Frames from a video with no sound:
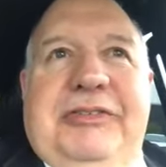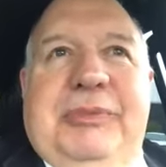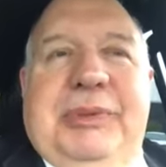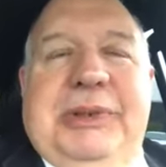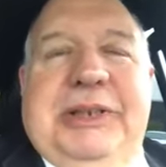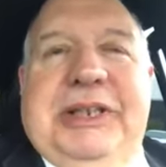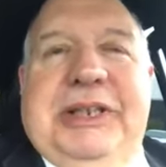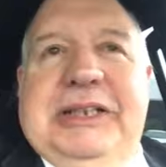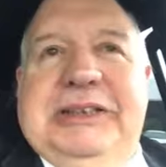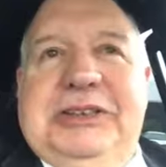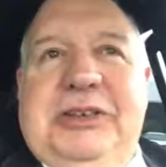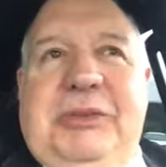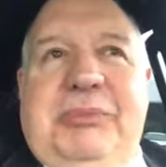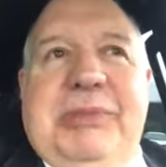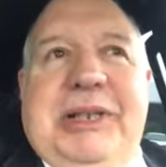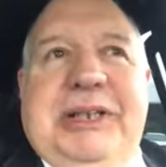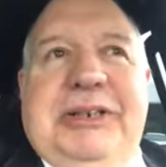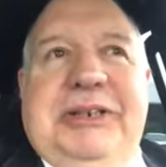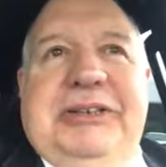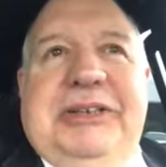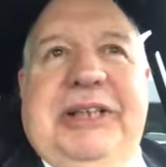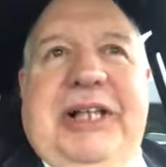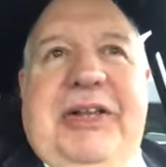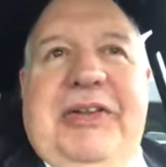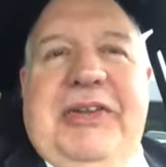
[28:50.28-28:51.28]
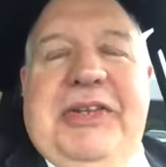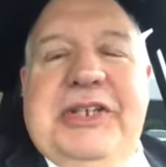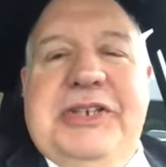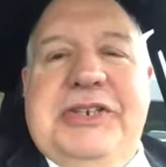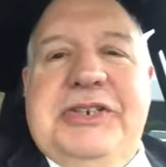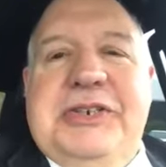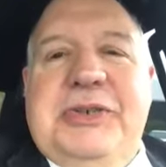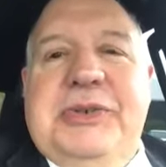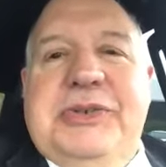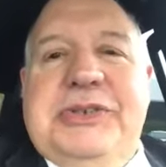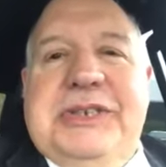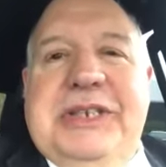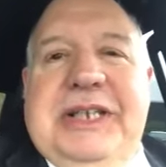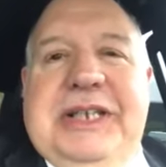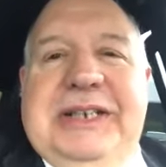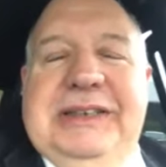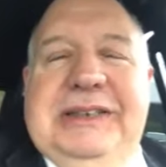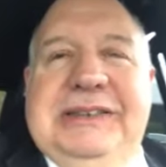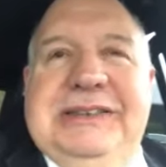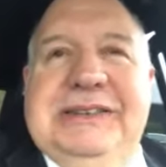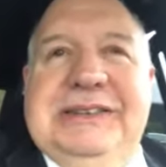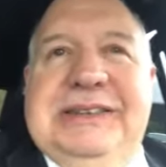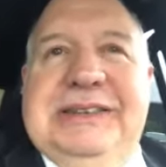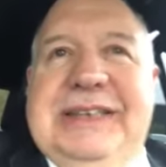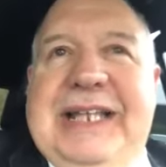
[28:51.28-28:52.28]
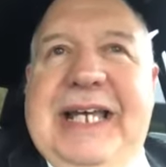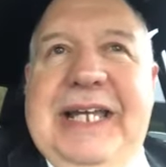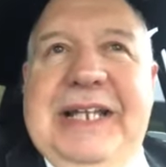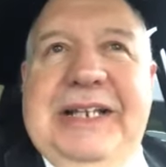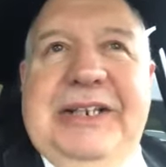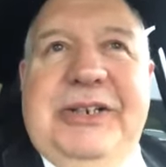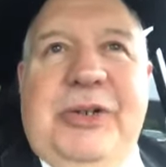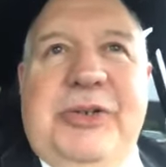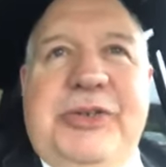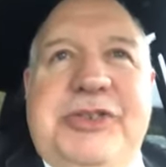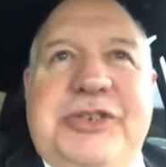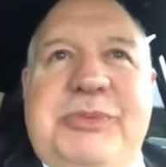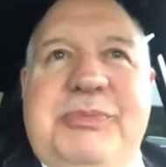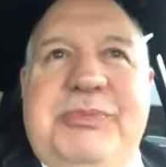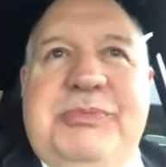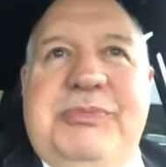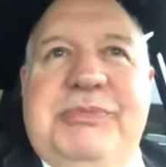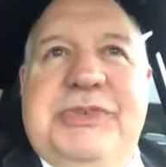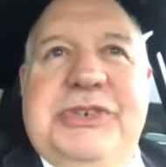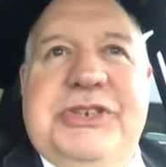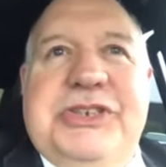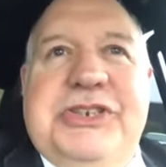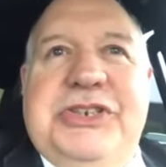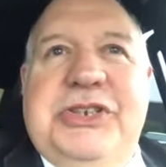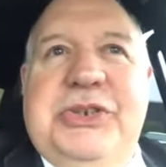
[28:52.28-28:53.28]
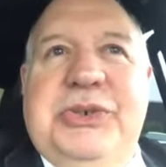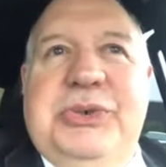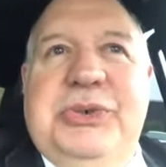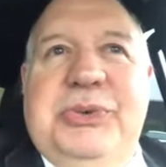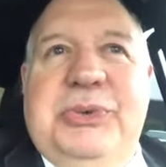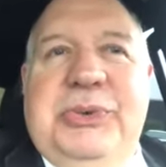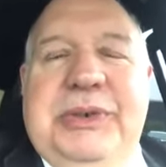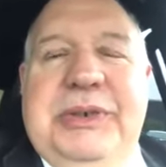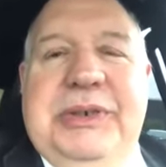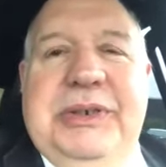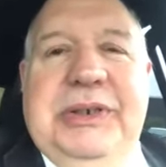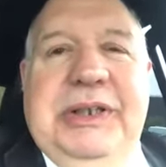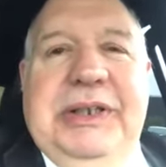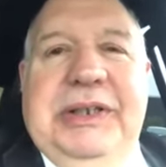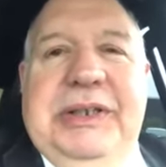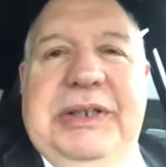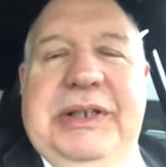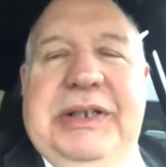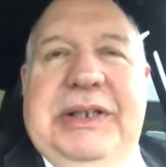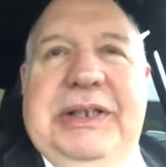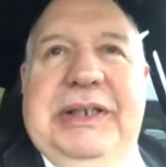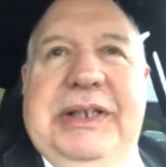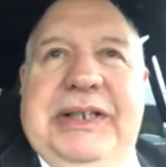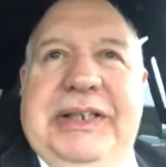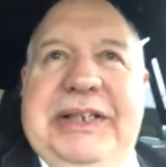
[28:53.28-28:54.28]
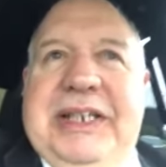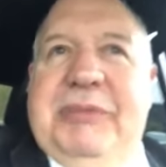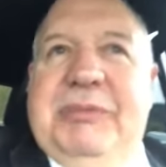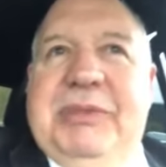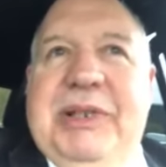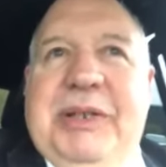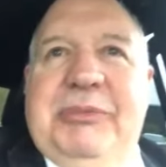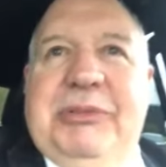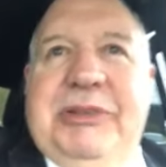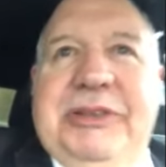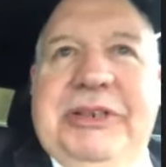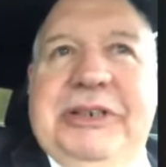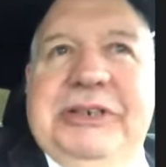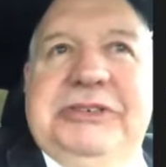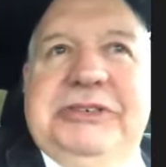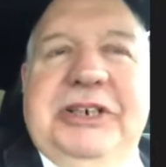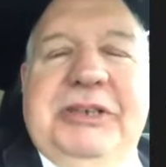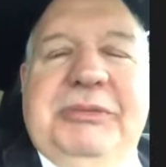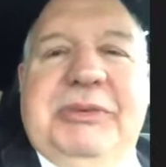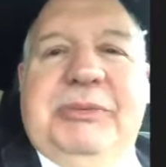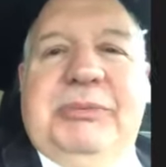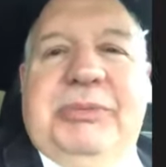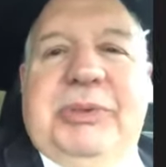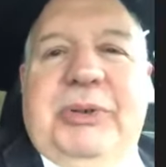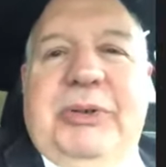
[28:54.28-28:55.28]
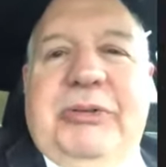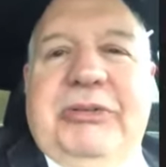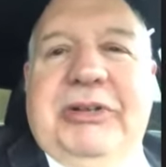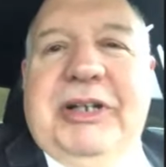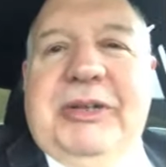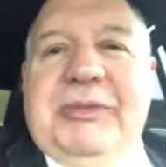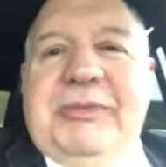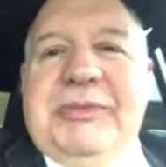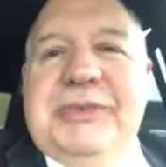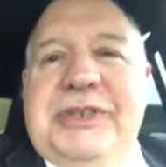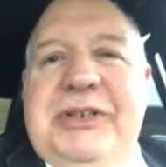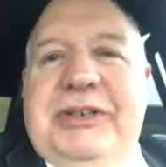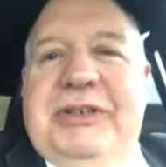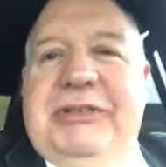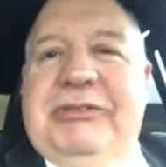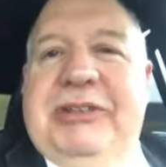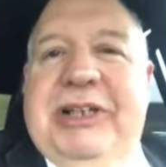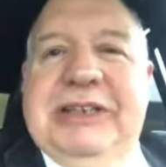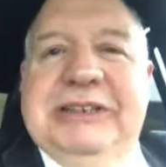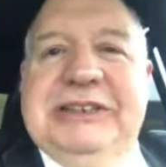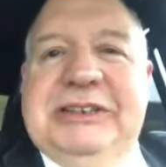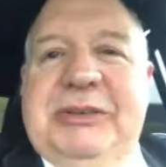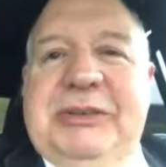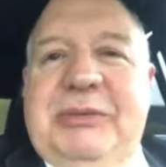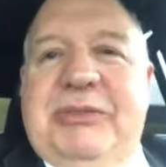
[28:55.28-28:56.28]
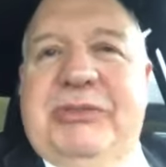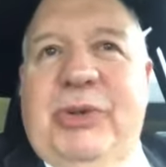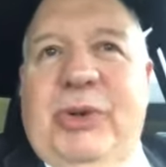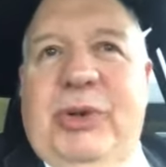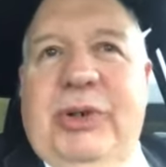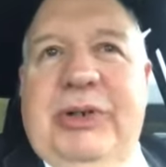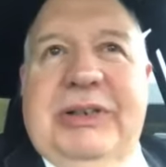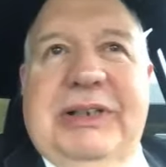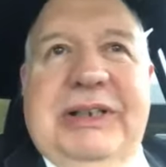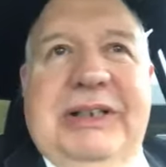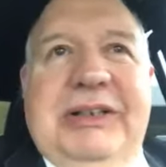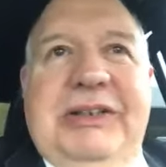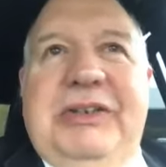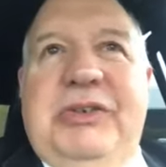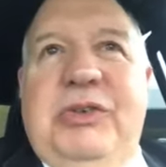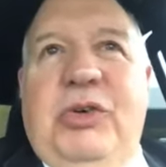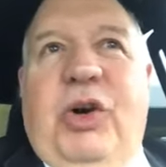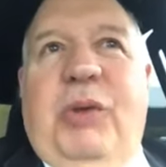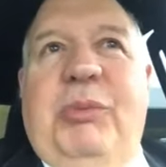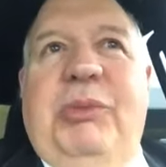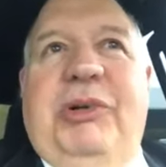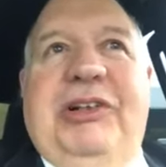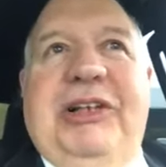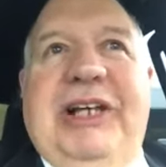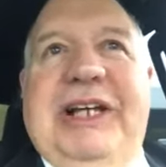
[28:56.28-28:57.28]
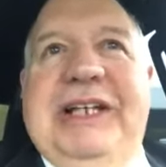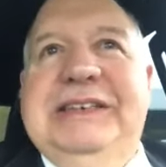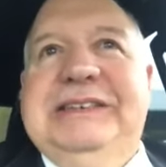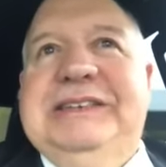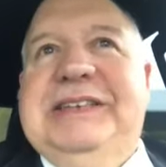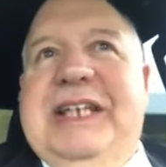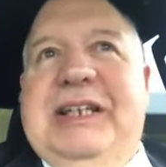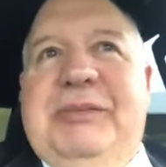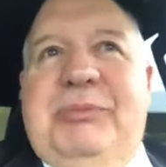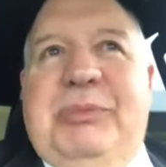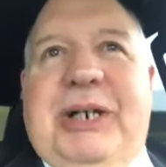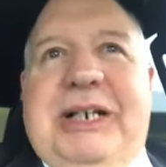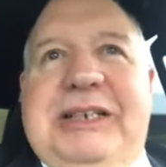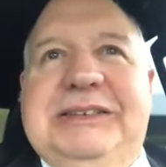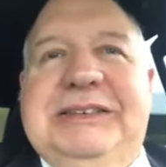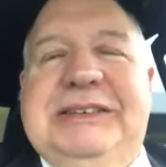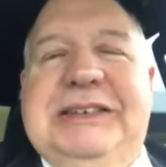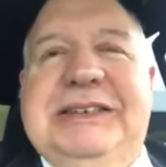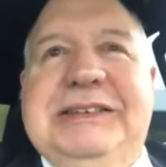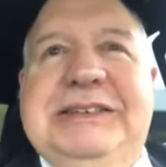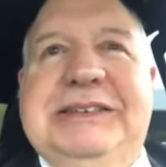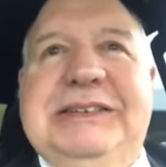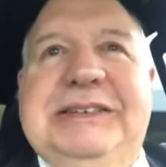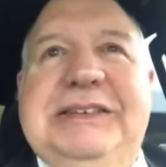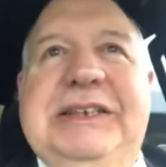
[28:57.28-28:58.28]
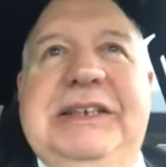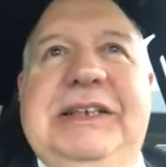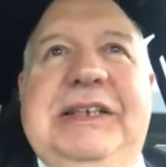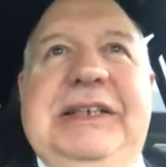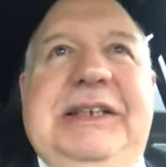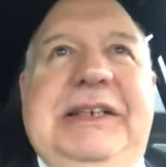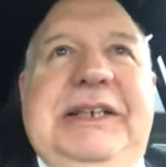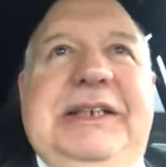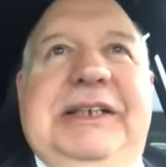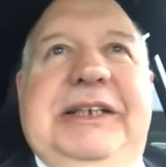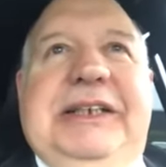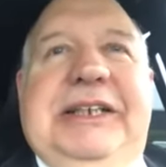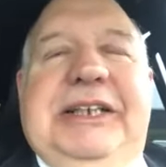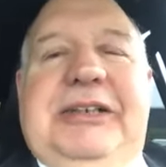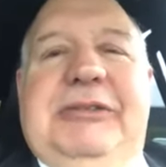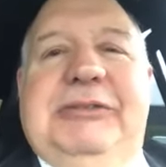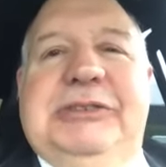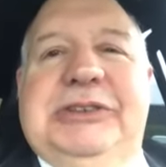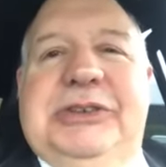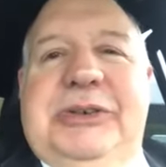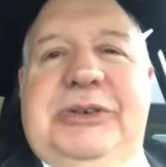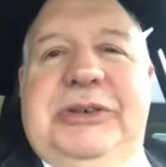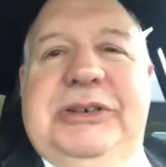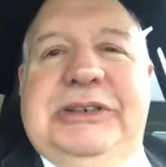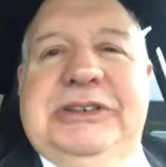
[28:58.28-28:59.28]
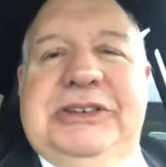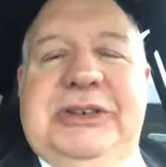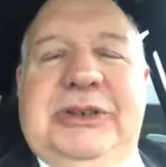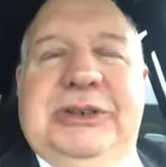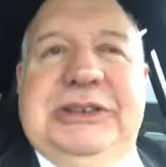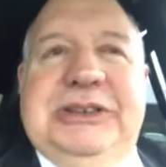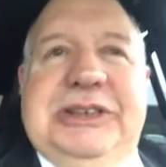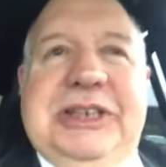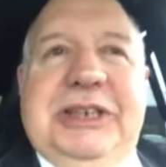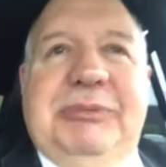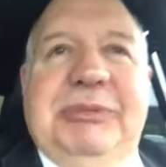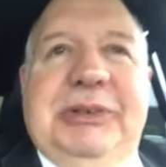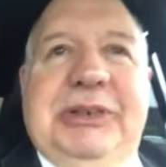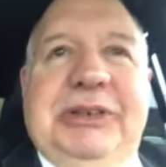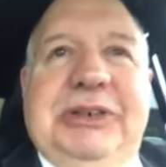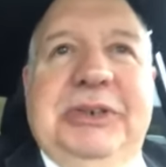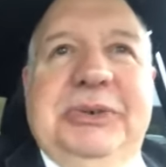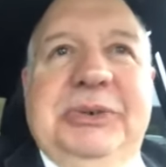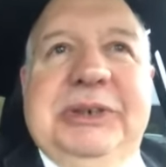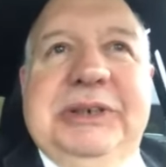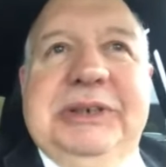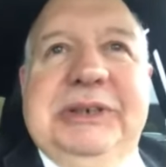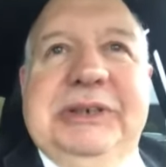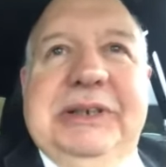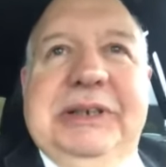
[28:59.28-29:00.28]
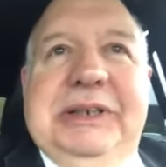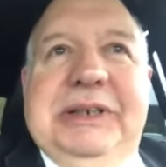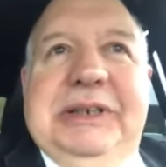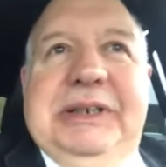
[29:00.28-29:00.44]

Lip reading: potential mental health issues, and just diagnose them soon and get people into treatment programs. And like I said before, normalize that process. So there is no stigma to it.